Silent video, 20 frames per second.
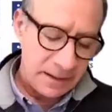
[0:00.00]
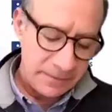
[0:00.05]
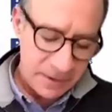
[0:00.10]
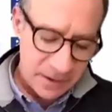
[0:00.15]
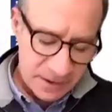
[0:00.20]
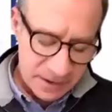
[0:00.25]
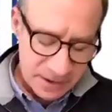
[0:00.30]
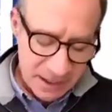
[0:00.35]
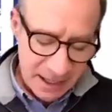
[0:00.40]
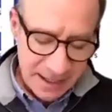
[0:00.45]

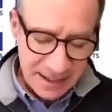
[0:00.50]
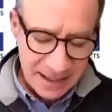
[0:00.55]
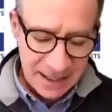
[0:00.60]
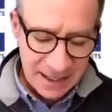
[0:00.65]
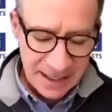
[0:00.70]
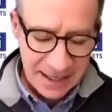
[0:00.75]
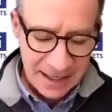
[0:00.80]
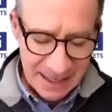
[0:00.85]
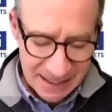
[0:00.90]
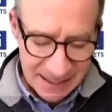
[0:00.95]
mean, China
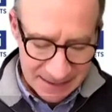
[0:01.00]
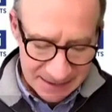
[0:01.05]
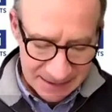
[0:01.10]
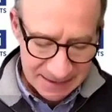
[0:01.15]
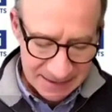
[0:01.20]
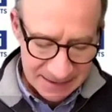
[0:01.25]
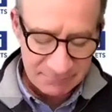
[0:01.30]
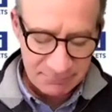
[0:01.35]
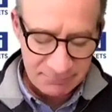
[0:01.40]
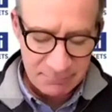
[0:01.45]

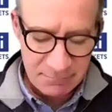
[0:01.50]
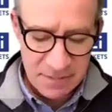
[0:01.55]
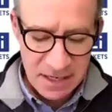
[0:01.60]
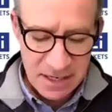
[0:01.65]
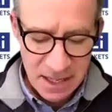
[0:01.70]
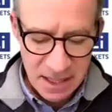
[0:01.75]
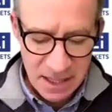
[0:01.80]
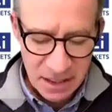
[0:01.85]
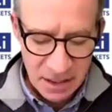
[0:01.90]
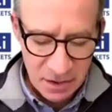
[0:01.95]
has
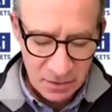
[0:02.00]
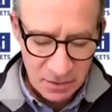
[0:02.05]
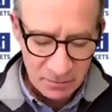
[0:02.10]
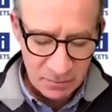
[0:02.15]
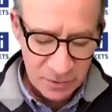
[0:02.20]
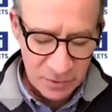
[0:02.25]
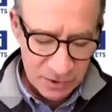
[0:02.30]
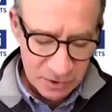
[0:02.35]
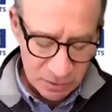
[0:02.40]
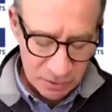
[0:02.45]
lithium
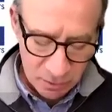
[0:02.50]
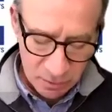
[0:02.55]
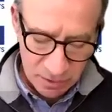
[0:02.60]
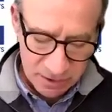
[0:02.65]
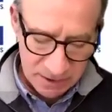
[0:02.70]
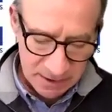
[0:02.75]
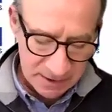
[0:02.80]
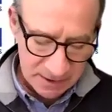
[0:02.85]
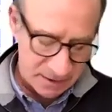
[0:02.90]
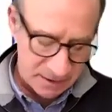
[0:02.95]

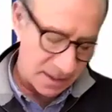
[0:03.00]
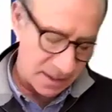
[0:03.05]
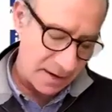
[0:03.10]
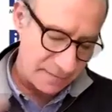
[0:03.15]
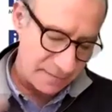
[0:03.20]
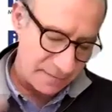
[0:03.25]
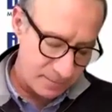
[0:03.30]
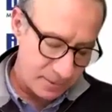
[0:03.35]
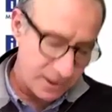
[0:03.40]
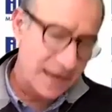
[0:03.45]
resources. They
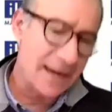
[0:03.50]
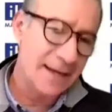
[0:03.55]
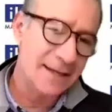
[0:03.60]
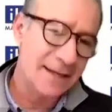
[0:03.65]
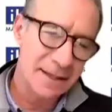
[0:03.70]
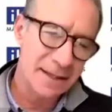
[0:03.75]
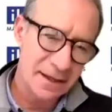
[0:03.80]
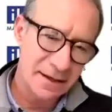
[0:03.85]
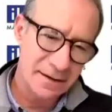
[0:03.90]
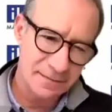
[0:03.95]
have brines,
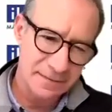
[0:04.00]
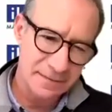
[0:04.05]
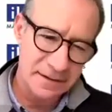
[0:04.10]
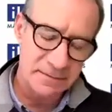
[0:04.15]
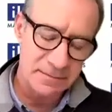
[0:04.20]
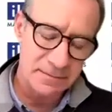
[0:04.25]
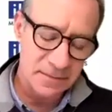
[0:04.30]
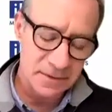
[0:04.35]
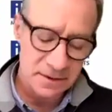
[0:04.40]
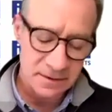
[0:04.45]
they have
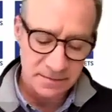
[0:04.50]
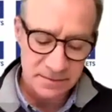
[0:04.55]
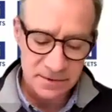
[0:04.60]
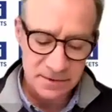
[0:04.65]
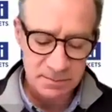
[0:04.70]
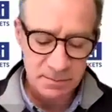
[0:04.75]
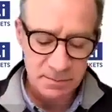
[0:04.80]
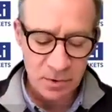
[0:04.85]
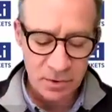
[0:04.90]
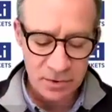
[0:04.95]
some
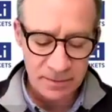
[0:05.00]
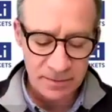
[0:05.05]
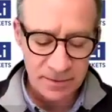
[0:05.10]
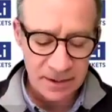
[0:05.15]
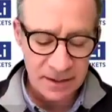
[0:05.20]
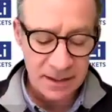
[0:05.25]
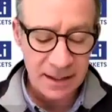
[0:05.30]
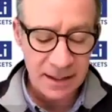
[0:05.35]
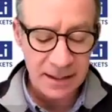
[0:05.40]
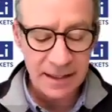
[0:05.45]

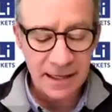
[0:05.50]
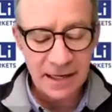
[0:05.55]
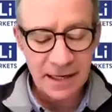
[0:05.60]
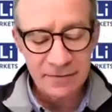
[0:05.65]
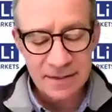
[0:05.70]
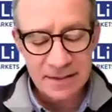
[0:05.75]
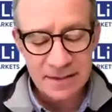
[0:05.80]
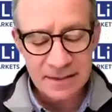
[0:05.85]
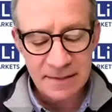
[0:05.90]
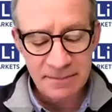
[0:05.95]
spodumene, and they have
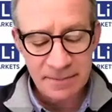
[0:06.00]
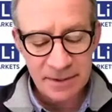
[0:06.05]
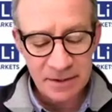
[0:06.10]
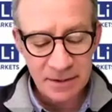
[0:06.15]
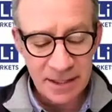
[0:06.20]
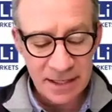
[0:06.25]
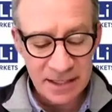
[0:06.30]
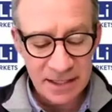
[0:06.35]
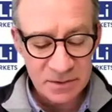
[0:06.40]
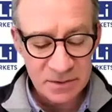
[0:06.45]
these
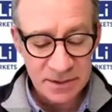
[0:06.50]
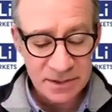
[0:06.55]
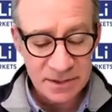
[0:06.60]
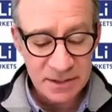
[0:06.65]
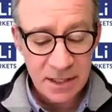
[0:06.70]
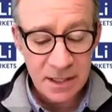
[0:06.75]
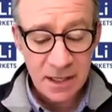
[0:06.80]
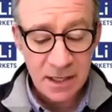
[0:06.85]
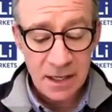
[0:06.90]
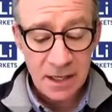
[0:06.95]
lepidolites, which
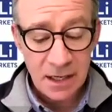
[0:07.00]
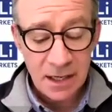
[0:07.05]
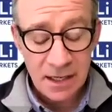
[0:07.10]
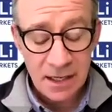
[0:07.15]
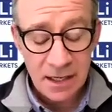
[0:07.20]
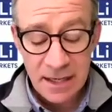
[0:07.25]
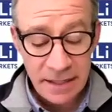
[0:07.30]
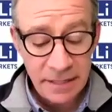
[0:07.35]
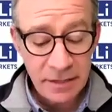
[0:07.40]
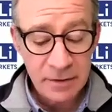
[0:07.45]
are
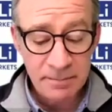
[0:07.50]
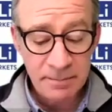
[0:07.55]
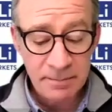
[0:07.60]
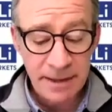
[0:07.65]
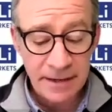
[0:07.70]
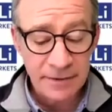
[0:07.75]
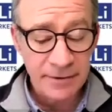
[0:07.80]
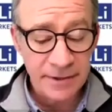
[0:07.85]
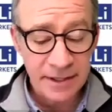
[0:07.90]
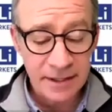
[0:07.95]

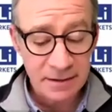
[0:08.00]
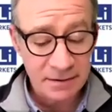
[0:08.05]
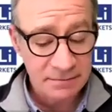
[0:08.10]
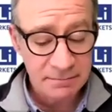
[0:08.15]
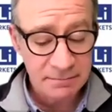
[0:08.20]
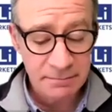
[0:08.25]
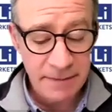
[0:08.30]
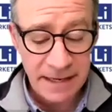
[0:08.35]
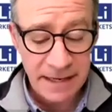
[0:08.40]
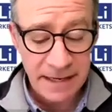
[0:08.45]

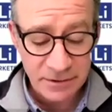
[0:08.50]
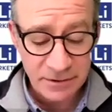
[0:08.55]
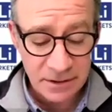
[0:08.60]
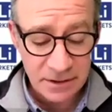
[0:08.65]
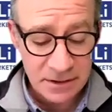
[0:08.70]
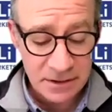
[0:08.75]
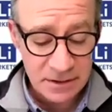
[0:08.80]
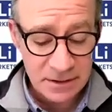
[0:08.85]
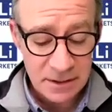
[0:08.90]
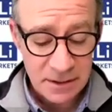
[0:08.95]
lithium-bearing
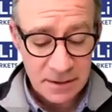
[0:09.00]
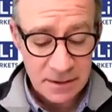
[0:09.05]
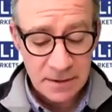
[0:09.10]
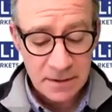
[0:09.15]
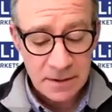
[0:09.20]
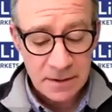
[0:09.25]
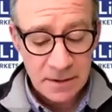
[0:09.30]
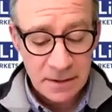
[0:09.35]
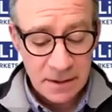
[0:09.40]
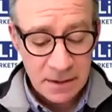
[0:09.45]
minerals,
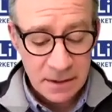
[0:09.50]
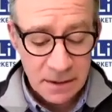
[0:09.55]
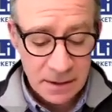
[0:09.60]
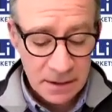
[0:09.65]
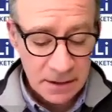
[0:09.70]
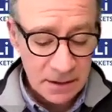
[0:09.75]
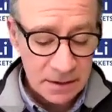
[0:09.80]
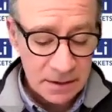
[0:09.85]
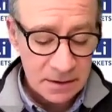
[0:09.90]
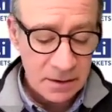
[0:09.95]

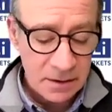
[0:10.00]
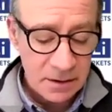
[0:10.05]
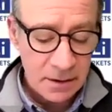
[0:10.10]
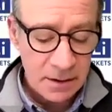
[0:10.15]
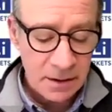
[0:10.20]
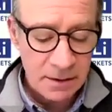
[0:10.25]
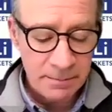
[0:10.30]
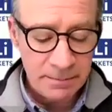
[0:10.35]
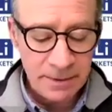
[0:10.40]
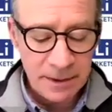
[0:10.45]

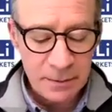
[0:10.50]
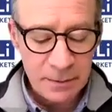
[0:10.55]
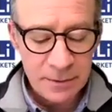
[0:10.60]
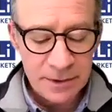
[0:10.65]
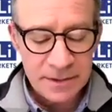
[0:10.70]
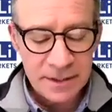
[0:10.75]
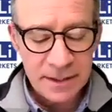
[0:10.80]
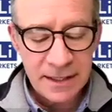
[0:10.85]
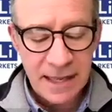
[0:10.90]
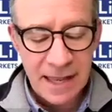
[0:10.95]
but
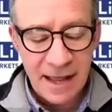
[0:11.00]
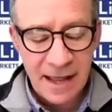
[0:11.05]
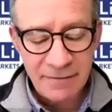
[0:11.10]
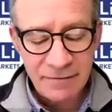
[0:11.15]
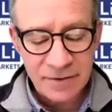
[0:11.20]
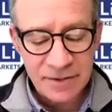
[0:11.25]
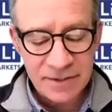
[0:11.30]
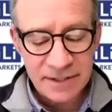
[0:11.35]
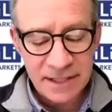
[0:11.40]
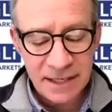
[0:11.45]
which in
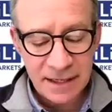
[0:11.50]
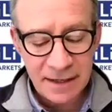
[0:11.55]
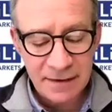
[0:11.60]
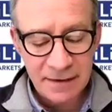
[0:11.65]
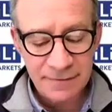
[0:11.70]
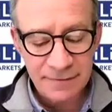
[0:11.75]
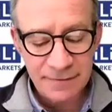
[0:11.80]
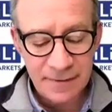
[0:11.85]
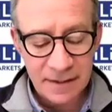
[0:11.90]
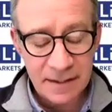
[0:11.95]
average
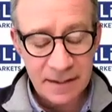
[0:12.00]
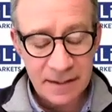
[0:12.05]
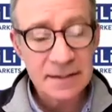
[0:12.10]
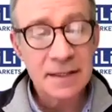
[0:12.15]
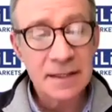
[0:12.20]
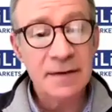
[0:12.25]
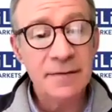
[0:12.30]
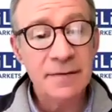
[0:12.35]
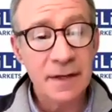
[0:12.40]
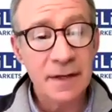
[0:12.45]
have a
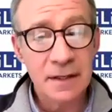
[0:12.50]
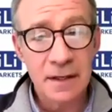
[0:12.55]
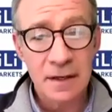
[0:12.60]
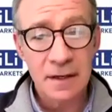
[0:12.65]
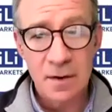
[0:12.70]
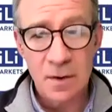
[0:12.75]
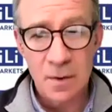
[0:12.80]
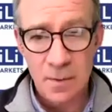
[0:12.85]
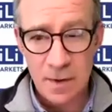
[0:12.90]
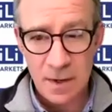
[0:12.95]
significantly
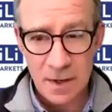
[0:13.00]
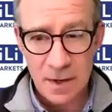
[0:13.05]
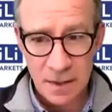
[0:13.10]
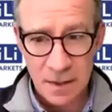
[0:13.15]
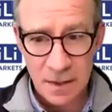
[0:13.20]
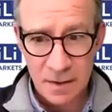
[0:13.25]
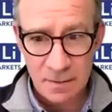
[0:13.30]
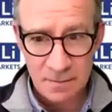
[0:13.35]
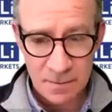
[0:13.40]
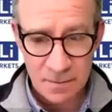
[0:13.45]
lower
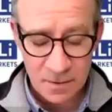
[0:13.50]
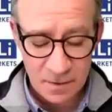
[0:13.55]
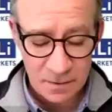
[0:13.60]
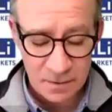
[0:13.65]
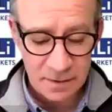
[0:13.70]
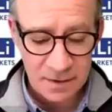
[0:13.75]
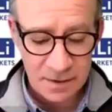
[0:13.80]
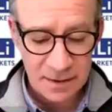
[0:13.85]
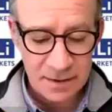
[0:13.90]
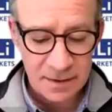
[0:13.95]
lithium
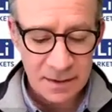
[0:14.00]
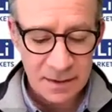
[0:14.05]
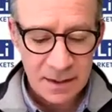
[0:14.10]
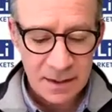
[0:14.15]
content.